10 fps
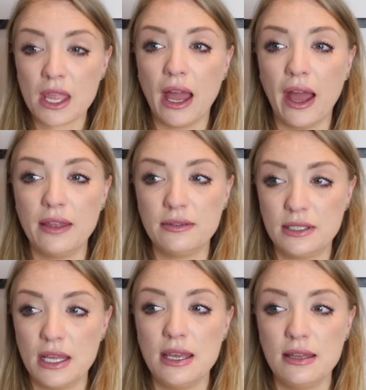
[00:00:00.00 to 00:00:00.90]
and
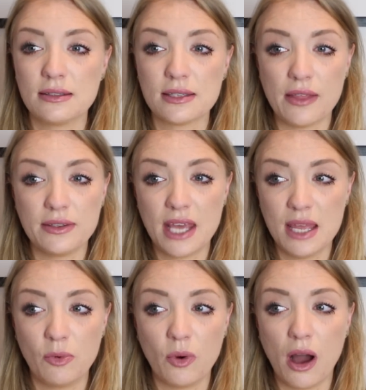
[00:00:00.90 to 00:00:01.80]
he'd set the
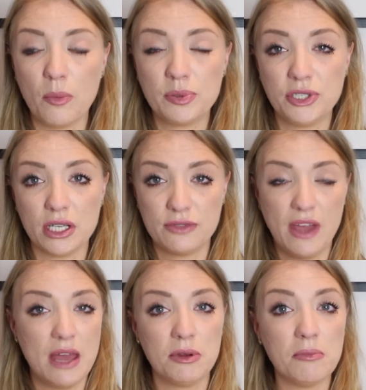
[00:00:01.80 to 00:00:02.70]
table up just for
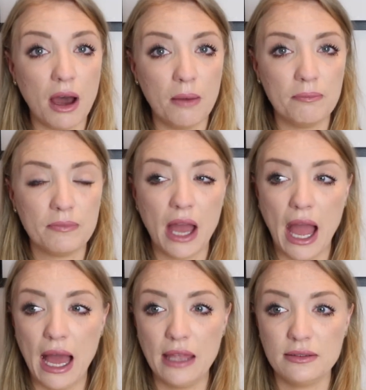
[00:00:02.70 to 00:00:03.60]
him and mum.
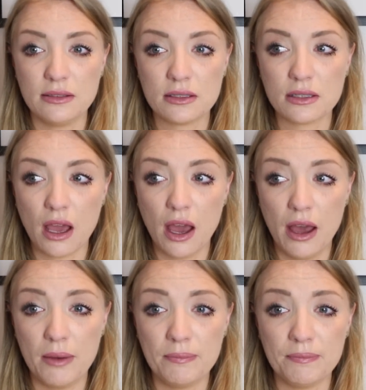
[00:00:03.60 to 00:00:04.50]
And
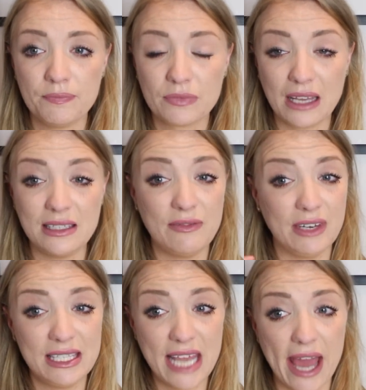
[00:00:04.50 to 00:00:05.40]
there's even
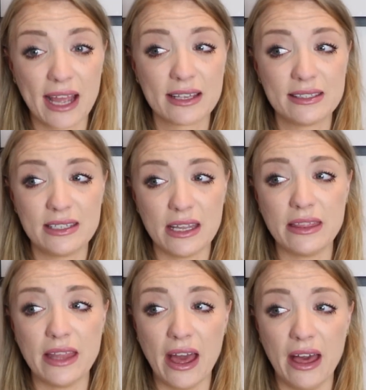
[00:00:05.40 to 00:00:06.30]
a text
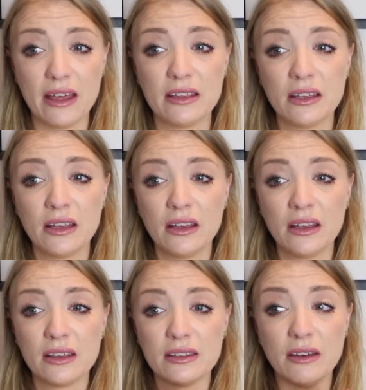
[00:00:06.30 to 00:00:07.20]
in there
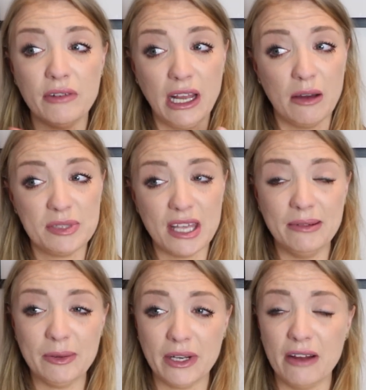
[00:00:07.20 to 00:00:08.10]
that really upset
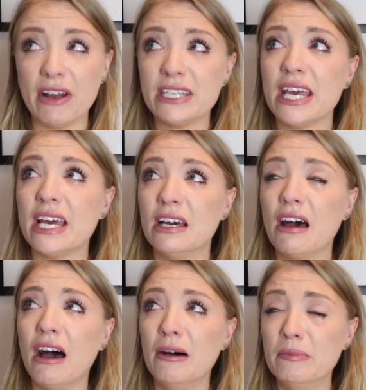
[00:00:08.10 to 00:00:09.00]
me when I read it.
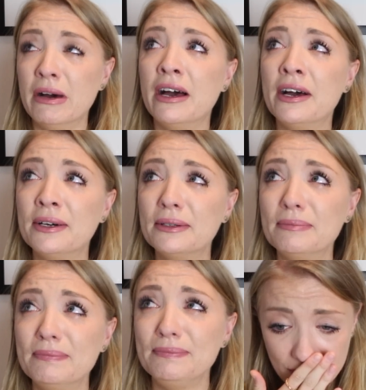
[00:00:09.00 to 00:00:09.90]

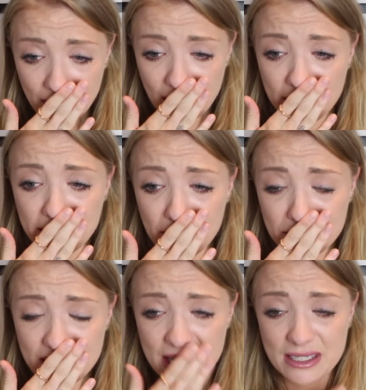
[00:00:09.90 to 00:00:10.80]
I
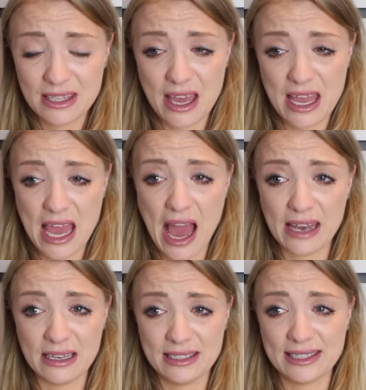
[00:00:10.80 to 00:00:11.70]
noticed that he
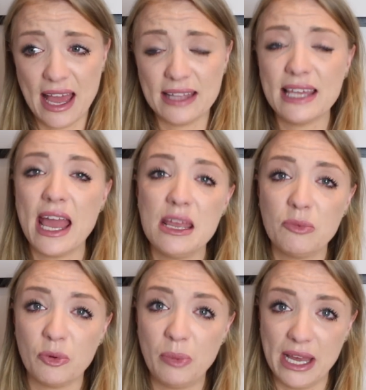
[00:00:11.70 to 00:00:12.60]
hadn't set a
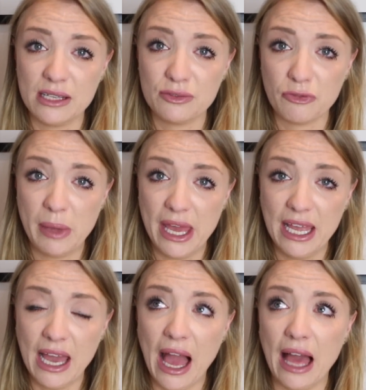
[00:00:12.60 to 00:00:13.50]
table place for
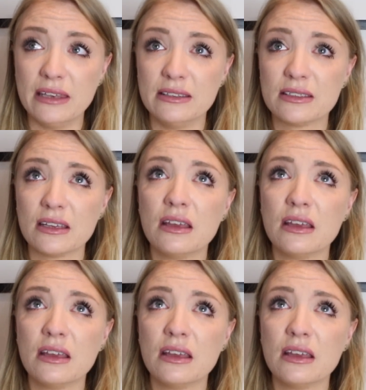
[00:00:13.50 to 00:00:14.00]
me, and